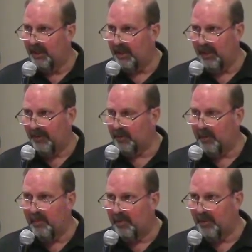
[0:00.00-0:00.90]
And you have to
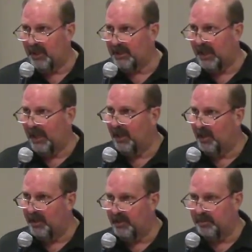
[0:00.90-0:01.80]
remember a
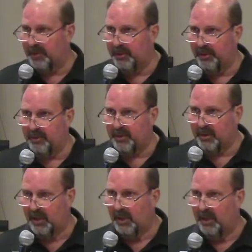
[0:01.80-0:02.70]
tire is produced,